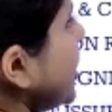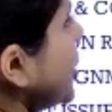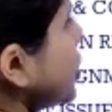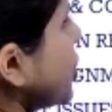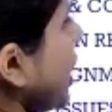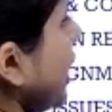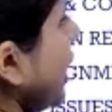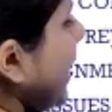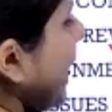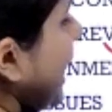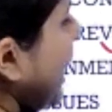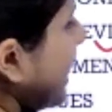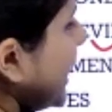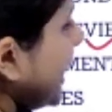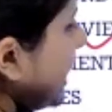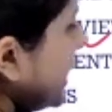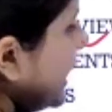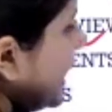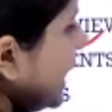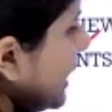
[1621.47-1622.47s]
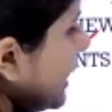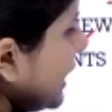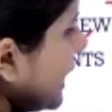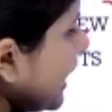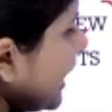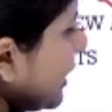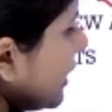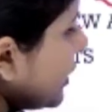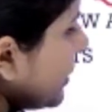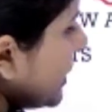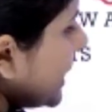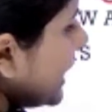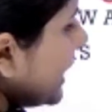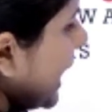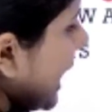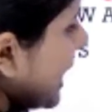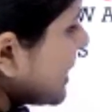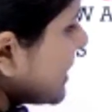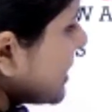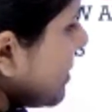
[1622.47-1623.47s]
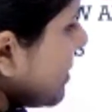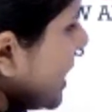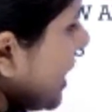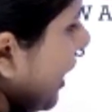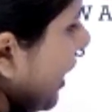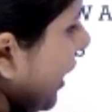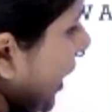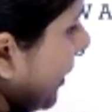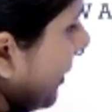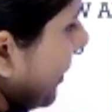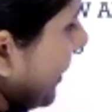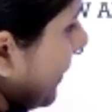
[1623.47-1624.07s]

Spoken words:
which are directly linked with SBR.